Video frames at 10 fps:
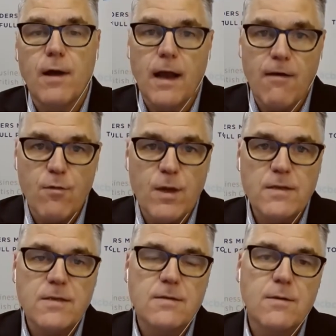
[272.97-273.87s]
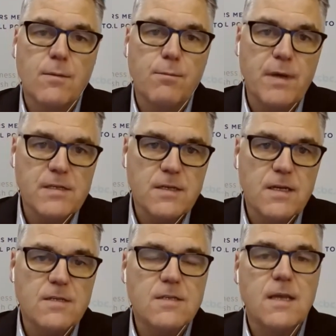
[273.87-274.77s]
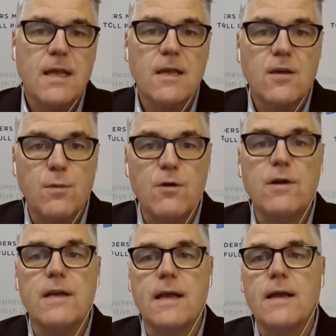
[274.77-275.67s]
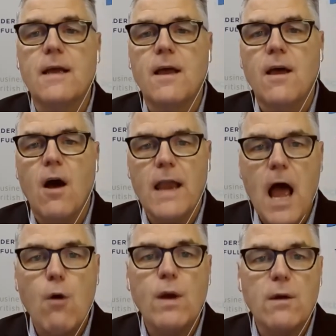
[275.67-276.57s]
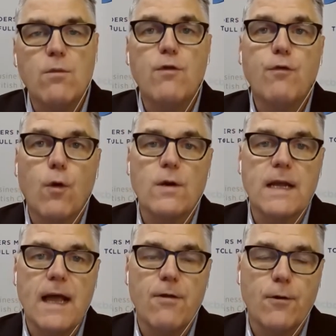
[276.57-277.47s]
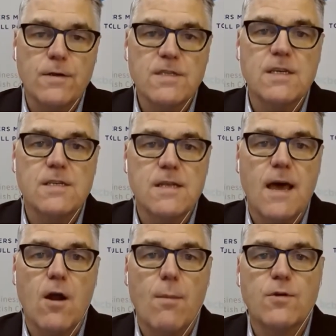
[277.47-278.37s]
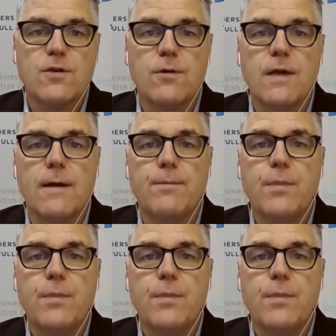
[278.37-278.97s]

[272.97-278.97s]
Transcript: government, business, community on how we can move forward together and seize that opportunity.